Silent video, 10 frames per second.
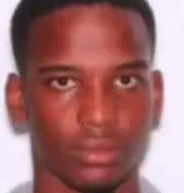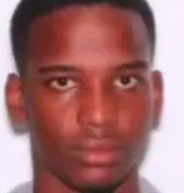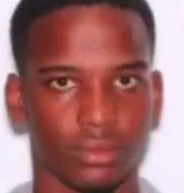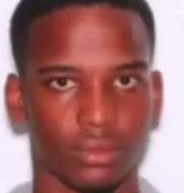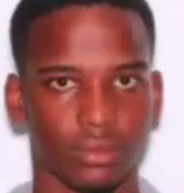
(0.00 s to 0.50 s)

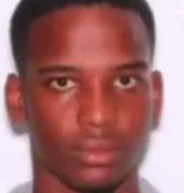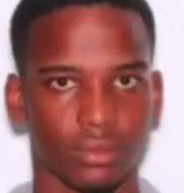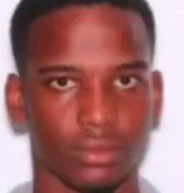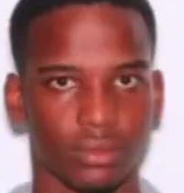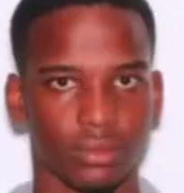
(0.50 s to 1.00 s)

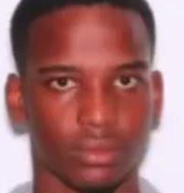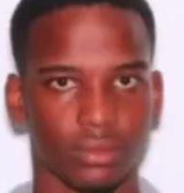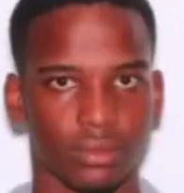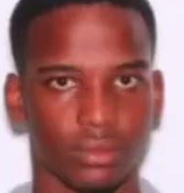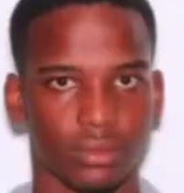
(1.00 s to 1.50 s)

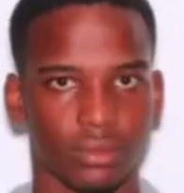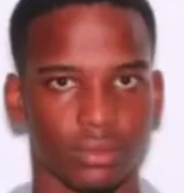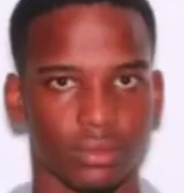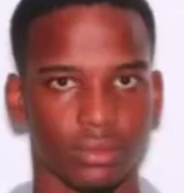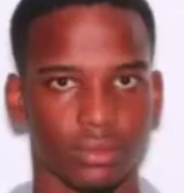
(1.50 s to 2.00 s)

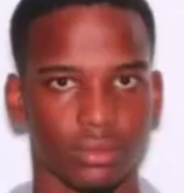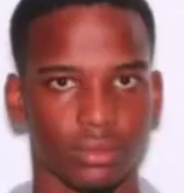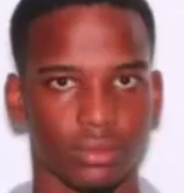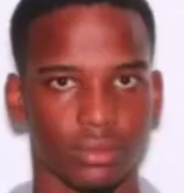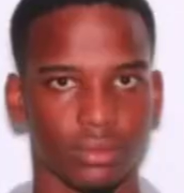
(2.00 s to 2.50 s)

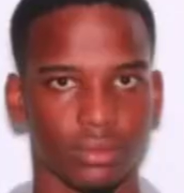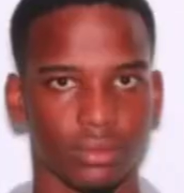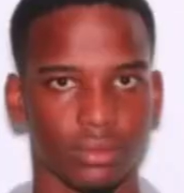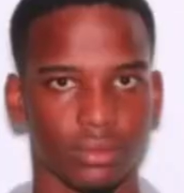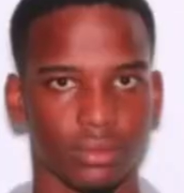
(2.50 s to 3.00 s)
This person isn't speaking.